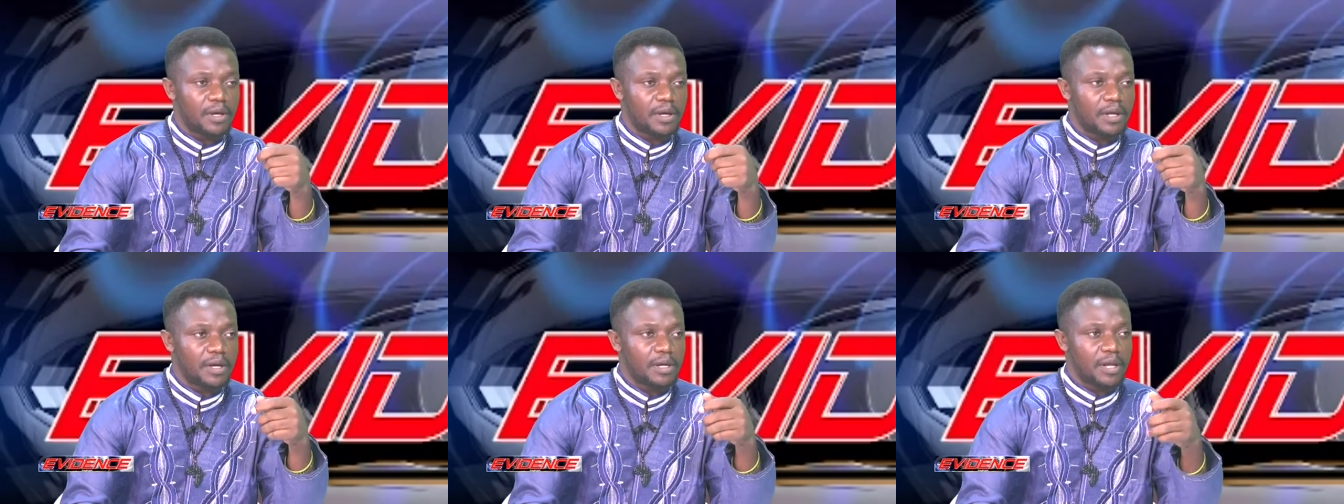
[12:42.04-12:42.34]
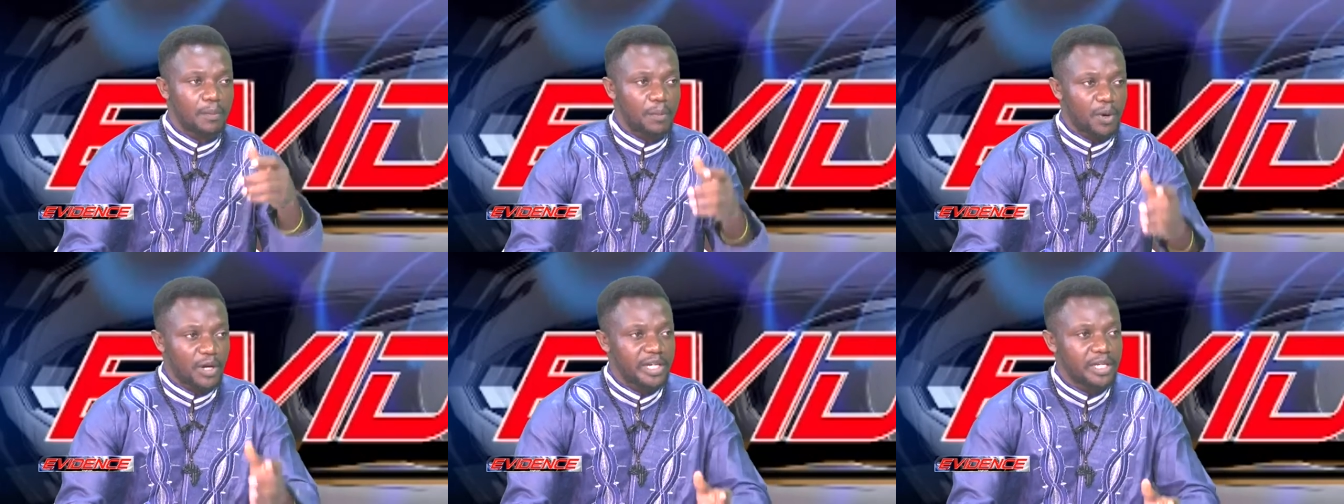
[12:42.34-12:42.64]
the
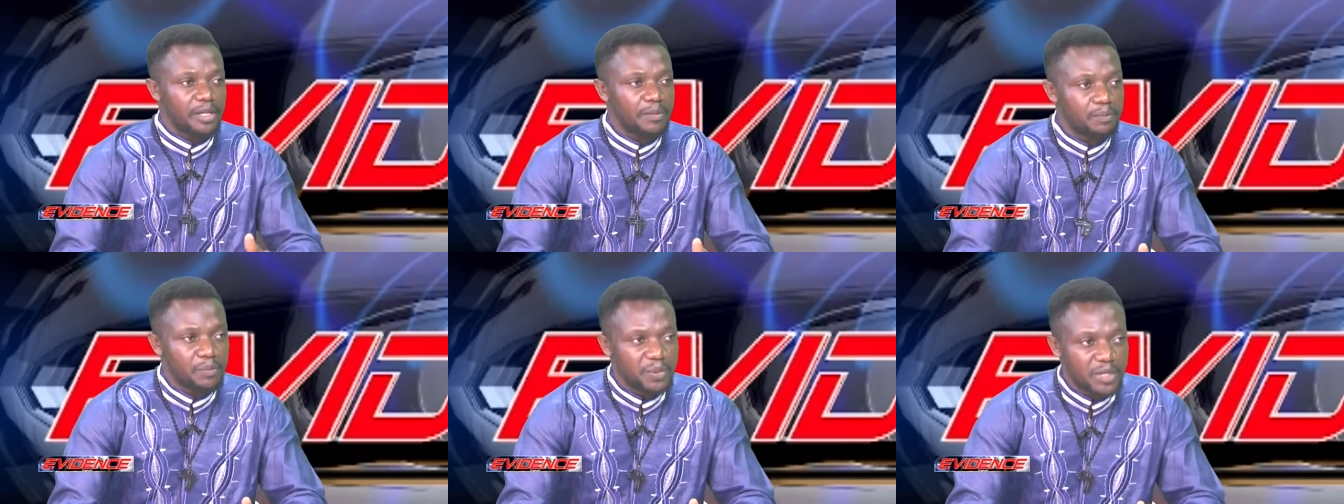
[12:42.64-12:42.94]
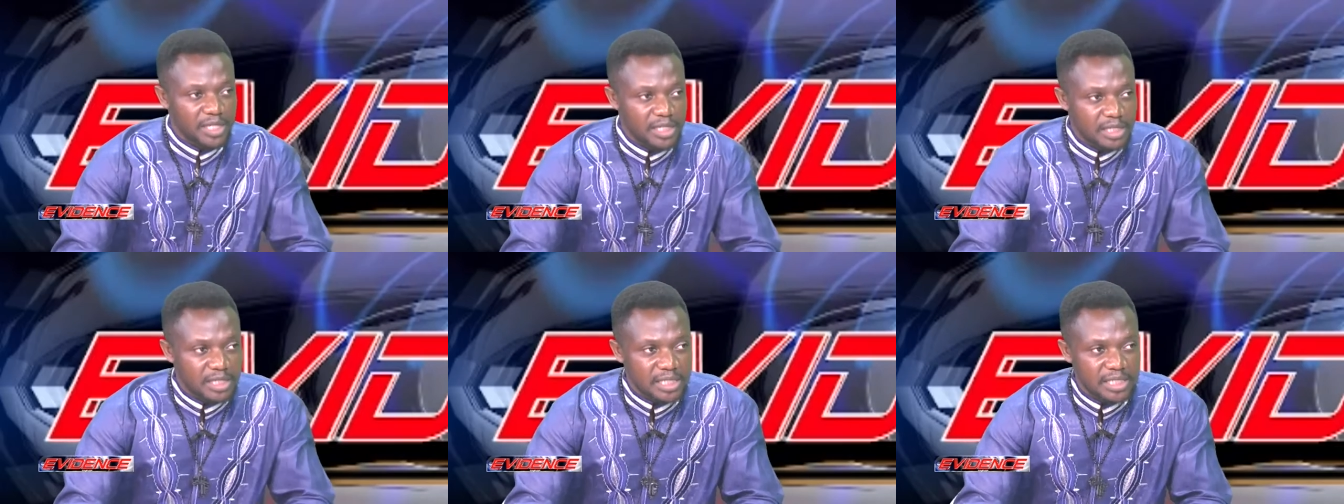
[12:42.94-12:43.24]
body in
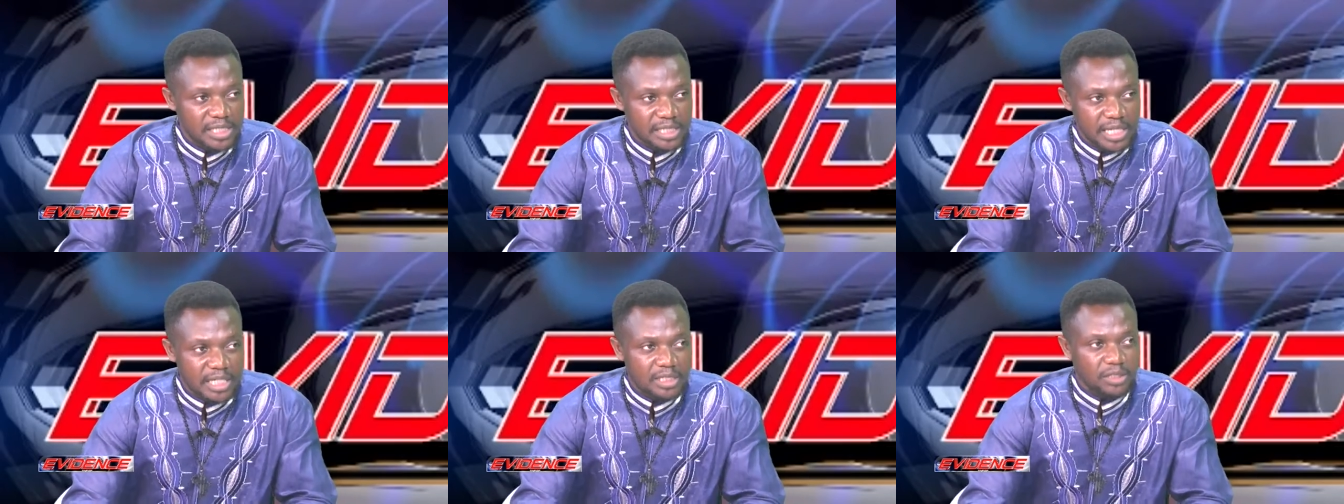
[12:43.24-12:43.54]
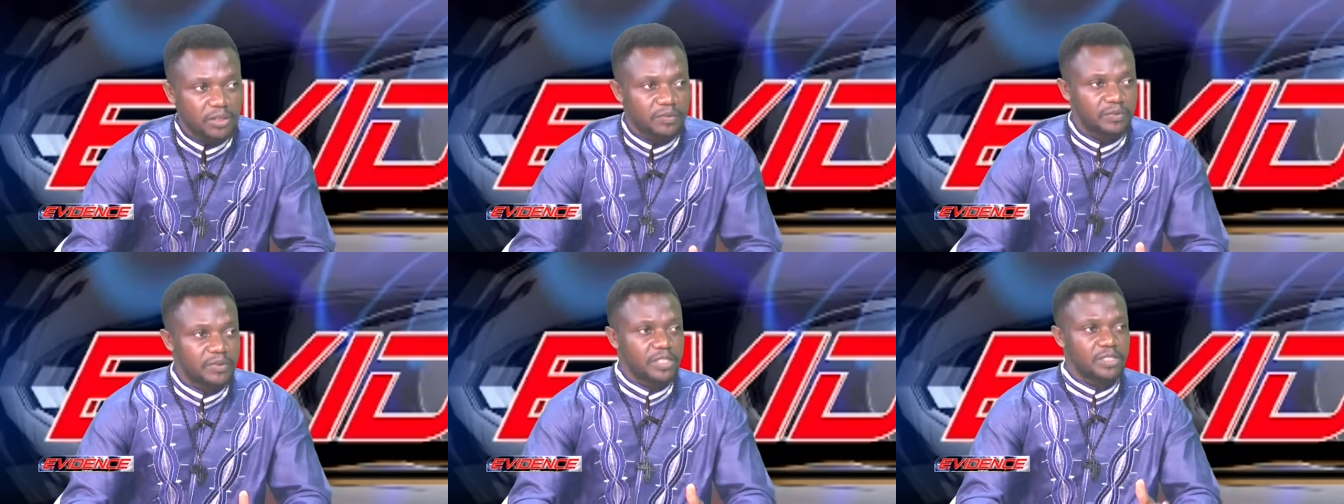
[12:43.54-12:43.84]
place in charge
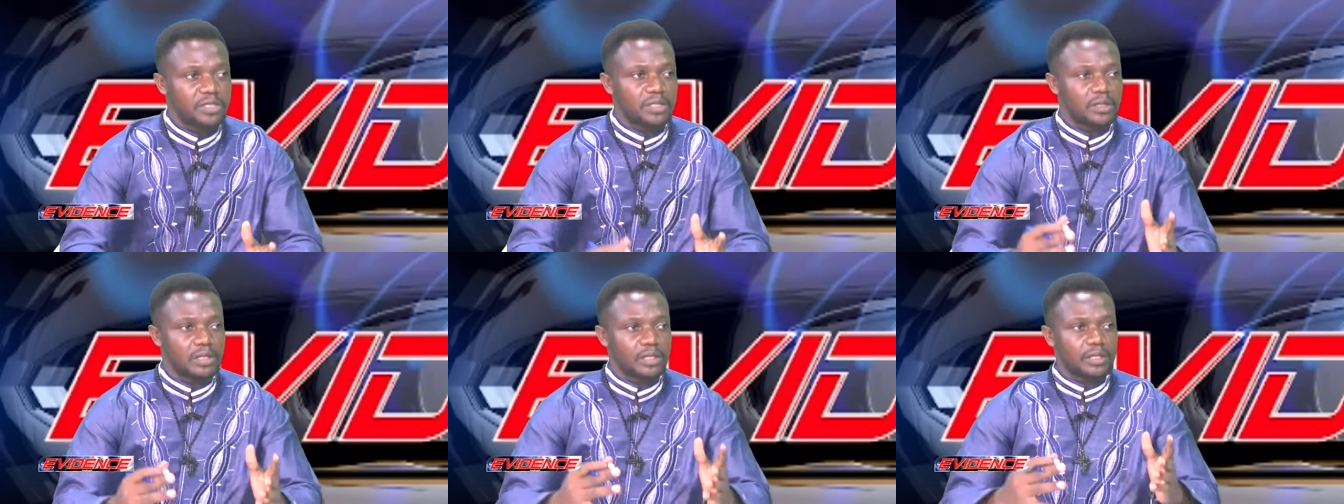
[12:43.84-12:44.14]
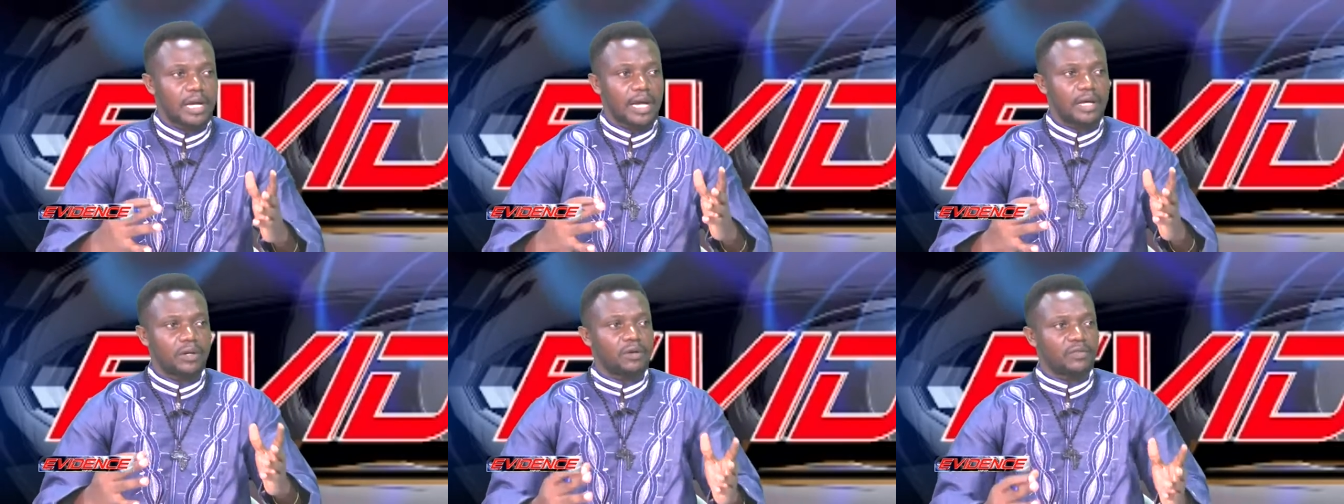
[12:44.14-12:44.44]
of this
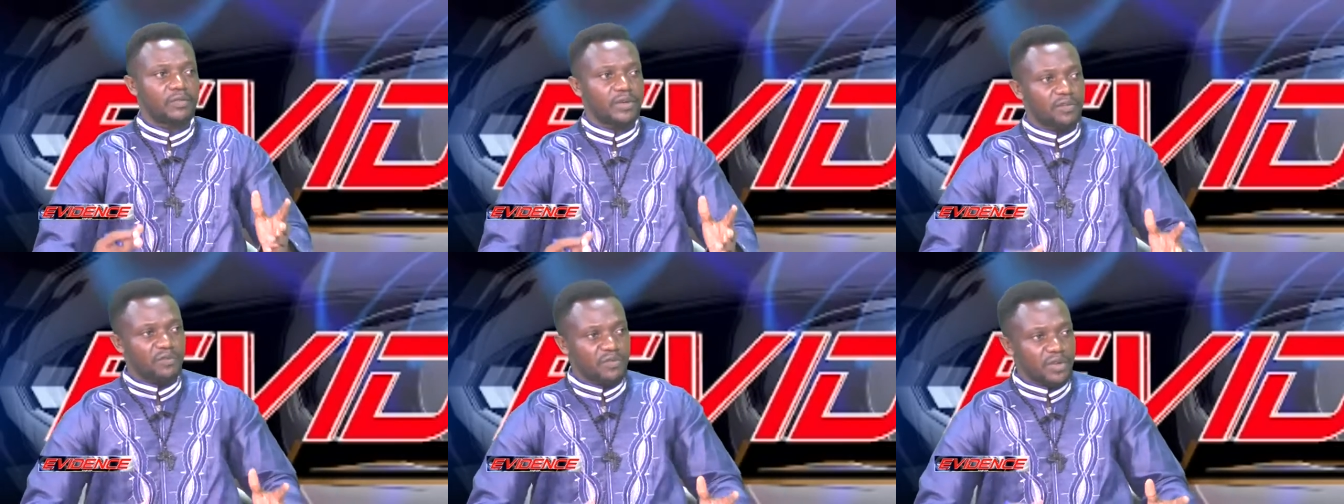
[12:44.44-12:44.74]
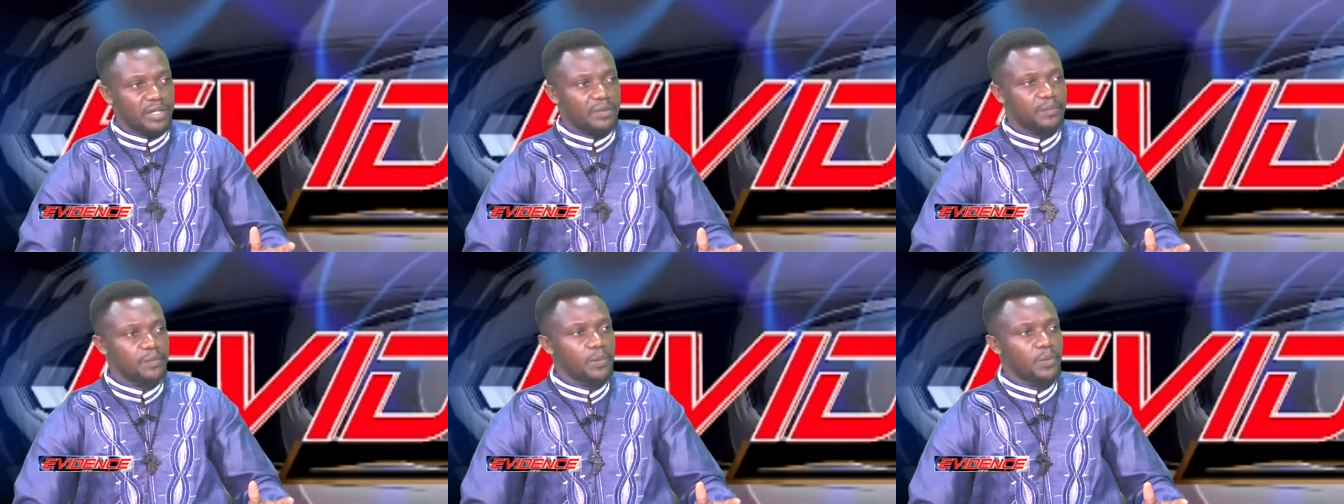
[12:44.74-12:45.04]
kind of
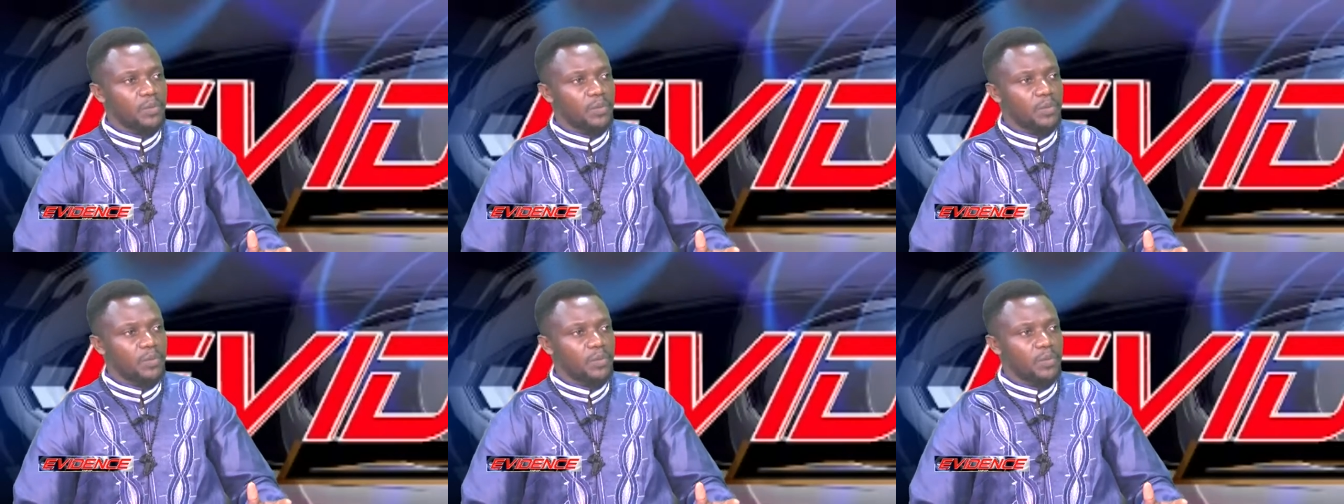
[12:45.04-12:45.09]
event,